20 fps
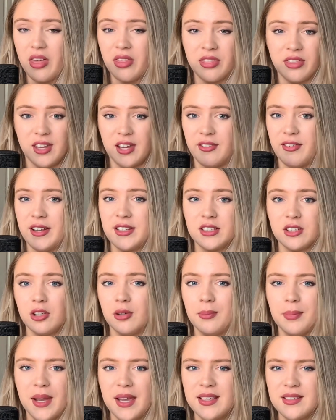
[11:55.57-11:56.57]
theoretical
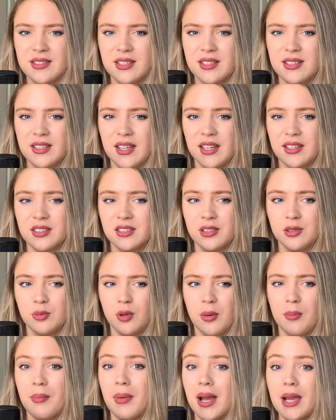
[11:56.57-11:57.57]
basis as to
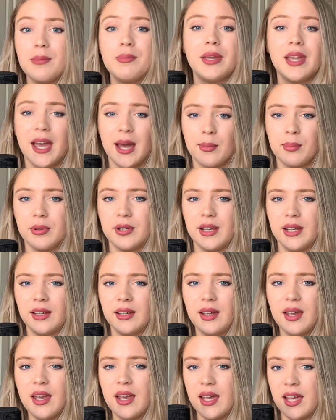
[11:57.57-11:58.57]
what might be
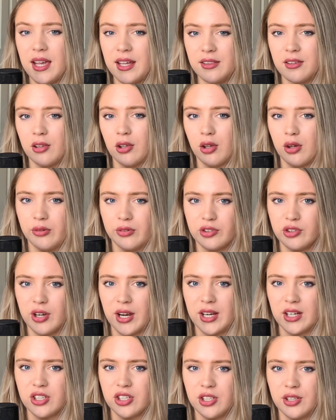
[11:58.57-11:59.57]
happening in the law of
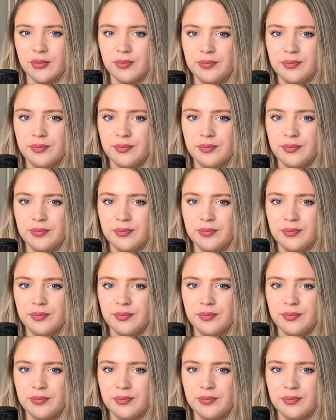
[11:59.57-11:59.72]
attraction.